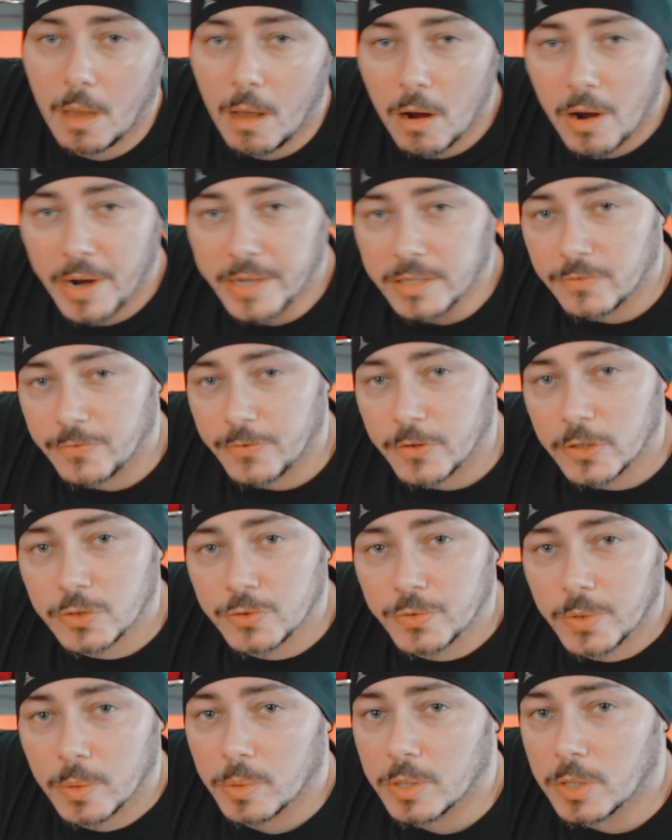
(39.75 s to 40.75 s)
Alright, the
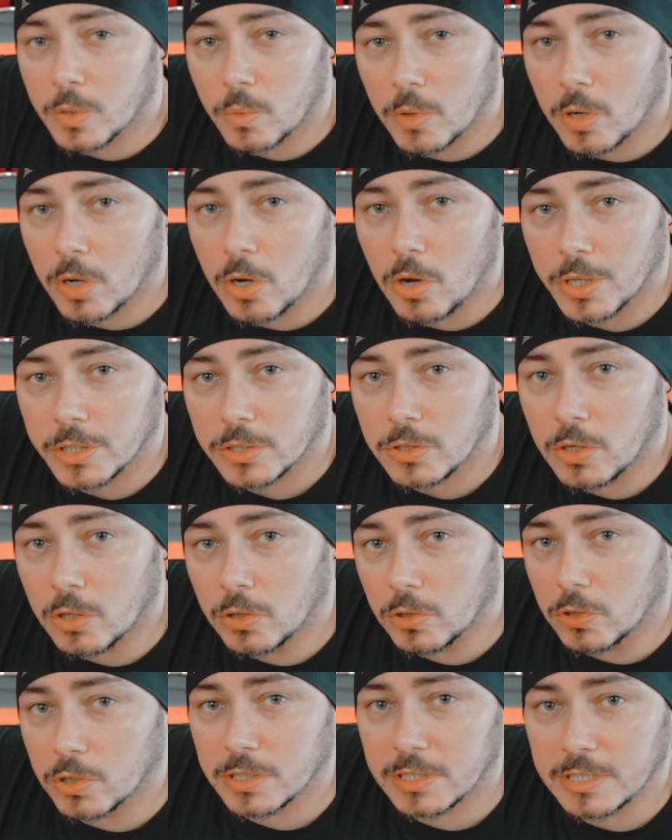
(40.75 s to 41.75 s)
first drill we're going to work on is
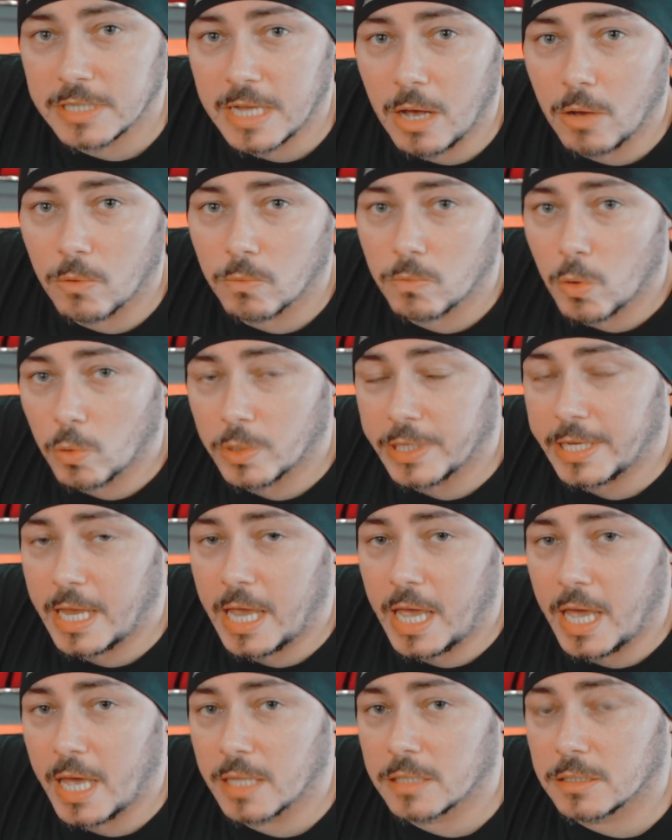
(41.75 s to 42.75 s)
called Luk Sao, rolling
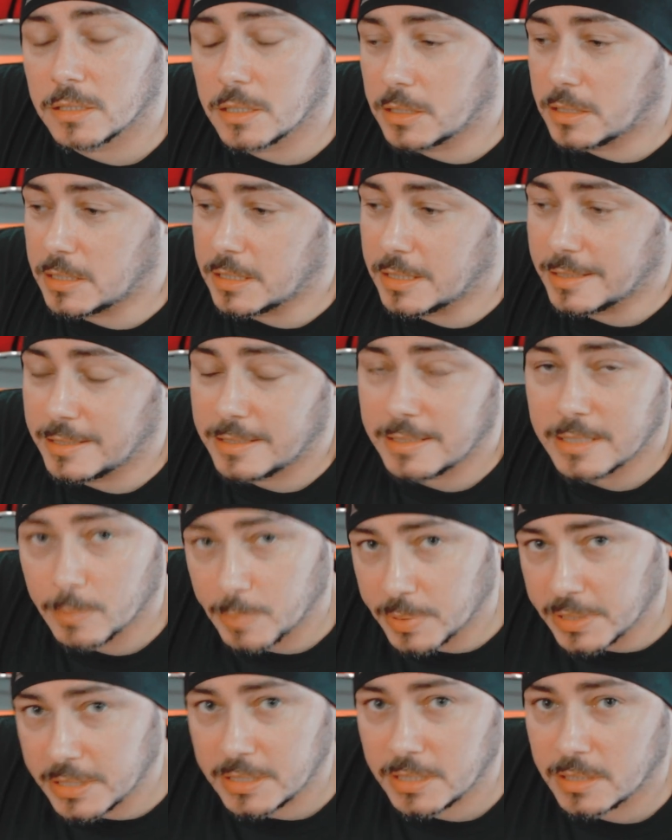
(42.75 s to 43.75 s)
hands. It's as
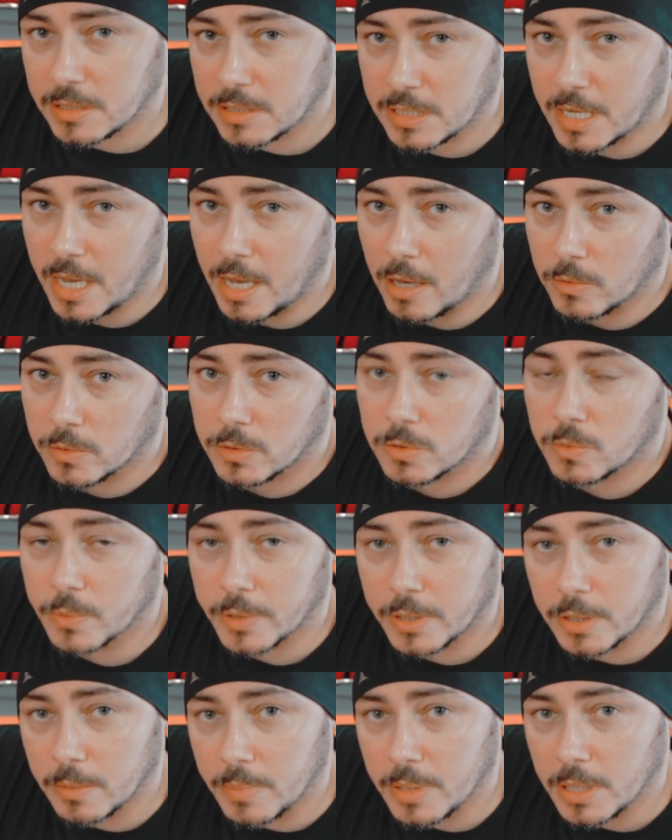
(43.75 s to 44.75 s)
simple as it sounds.
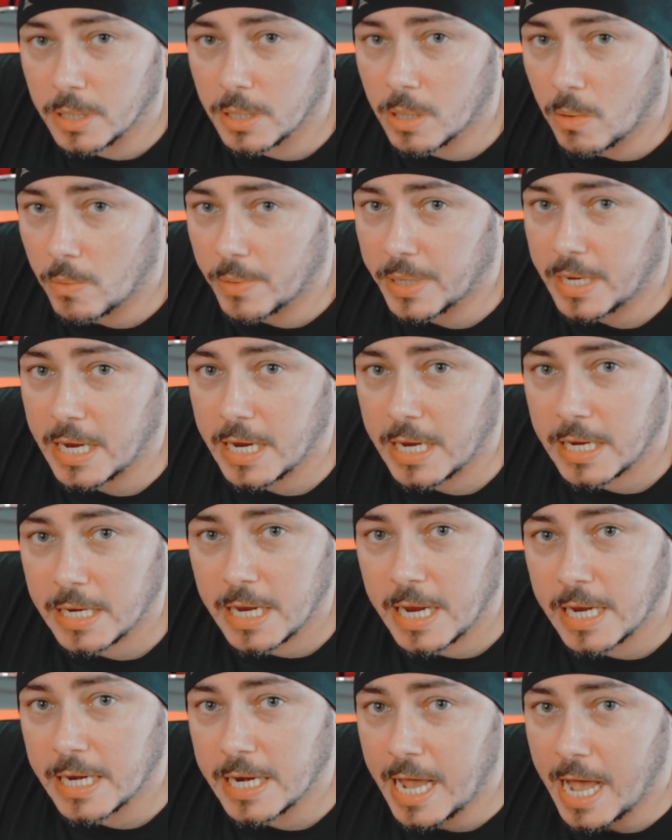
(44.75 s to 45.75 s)
We're going to be going in
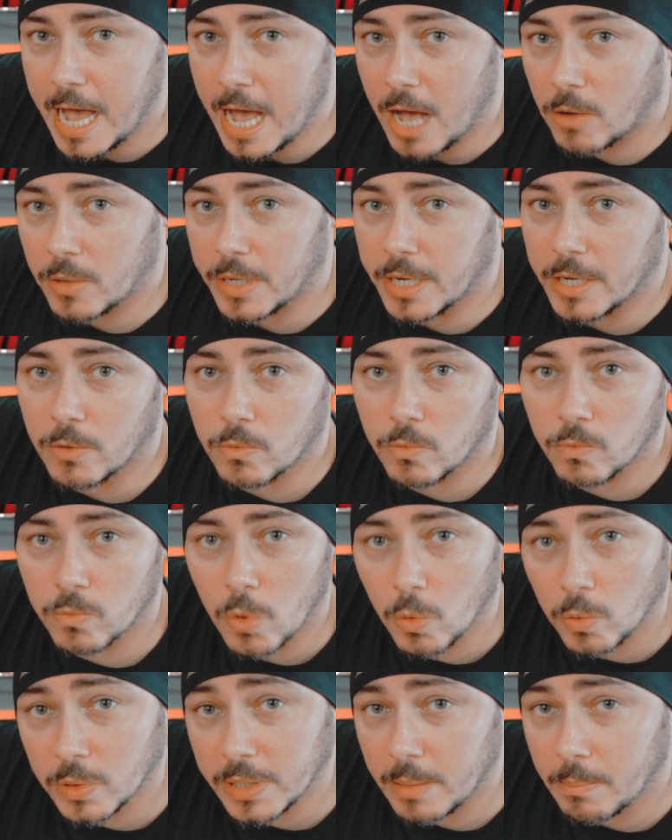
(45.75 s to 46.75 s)
and out in a
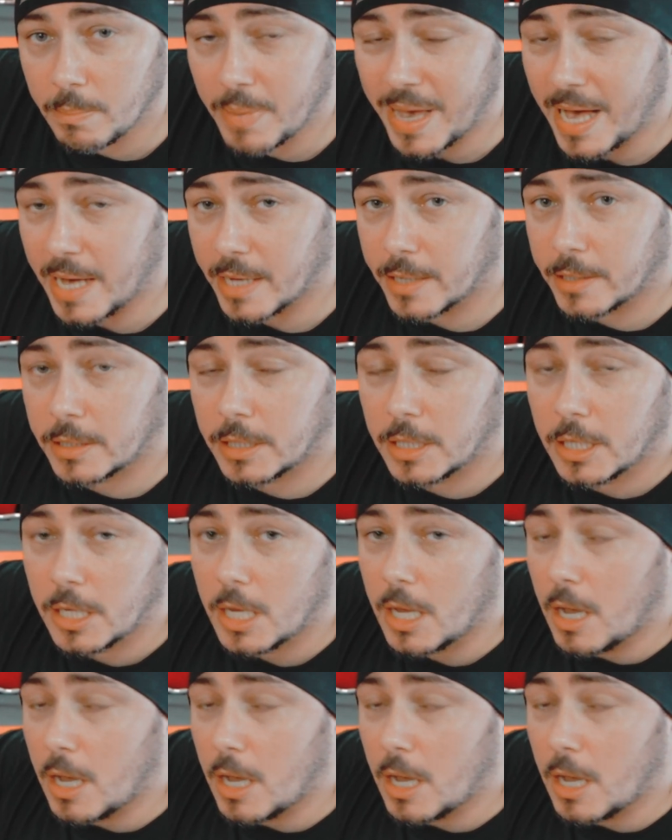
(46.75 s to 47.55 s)
rolling pattern.